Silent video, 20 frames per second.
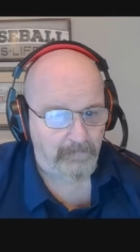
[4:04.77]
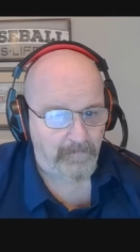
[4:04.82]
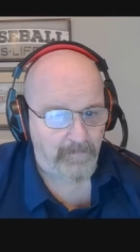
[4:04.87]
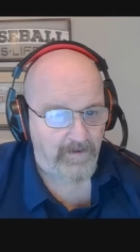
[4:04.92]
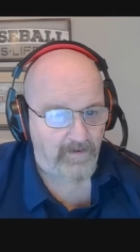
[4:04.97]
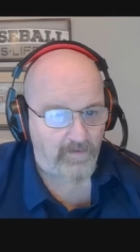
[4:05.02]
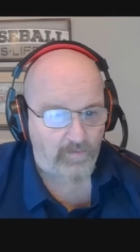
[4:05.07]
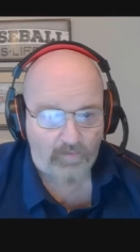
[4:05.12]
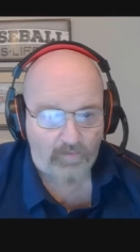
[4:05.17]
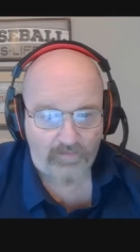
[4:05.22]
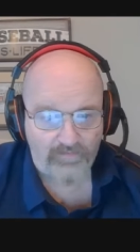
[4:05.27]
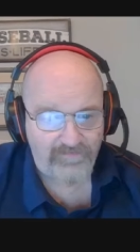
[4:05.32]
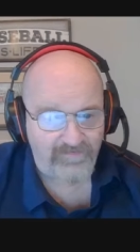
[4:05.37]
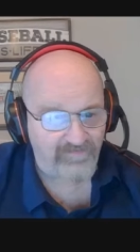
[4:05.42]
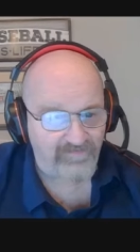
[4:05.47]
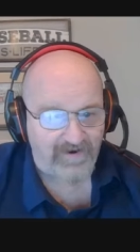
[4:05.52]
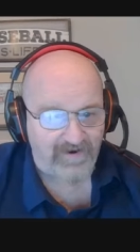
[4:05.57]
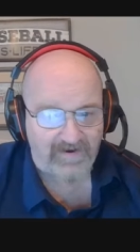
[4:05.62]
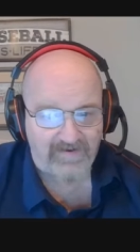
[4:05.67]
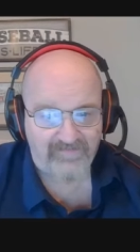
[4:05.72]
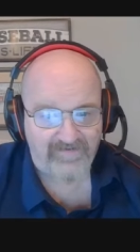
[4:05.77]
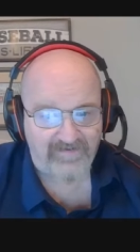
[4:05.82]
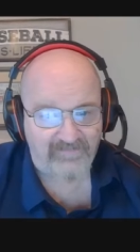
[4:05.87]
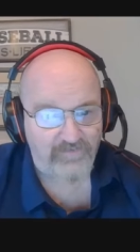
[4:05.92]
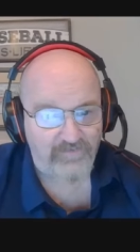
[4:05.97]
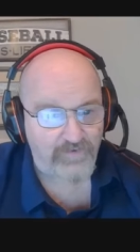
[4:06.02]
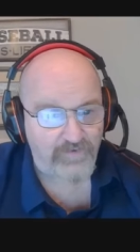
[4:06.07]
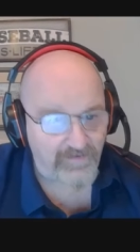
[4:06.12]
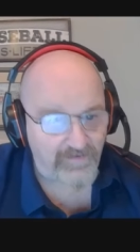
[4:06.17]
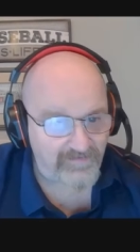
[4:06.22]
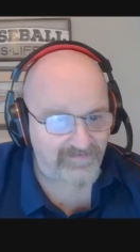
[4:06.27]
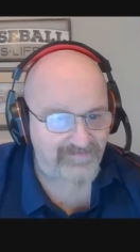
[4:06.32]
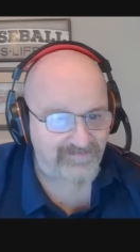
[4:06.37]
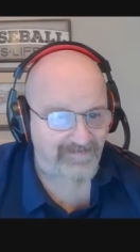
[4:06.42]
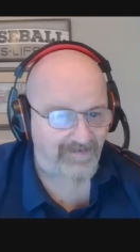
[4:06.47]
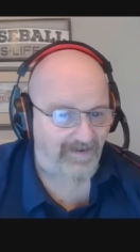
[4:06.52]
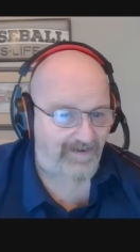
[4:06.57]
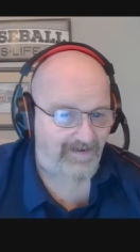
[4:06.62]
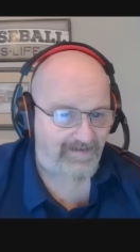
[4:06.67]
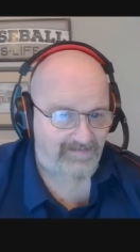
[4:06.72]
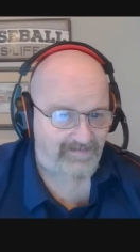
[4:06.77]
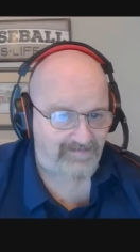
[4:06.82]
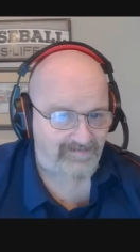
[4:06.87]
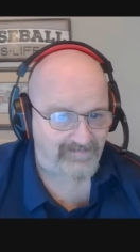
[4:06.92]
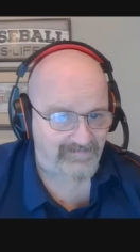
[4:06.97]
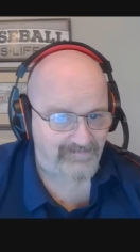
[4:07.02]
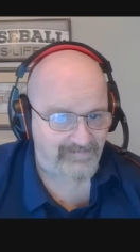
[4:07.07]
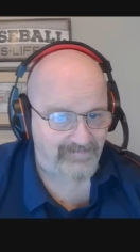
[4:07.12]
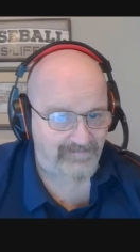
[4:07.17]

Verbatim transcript: And all these guys have good sides,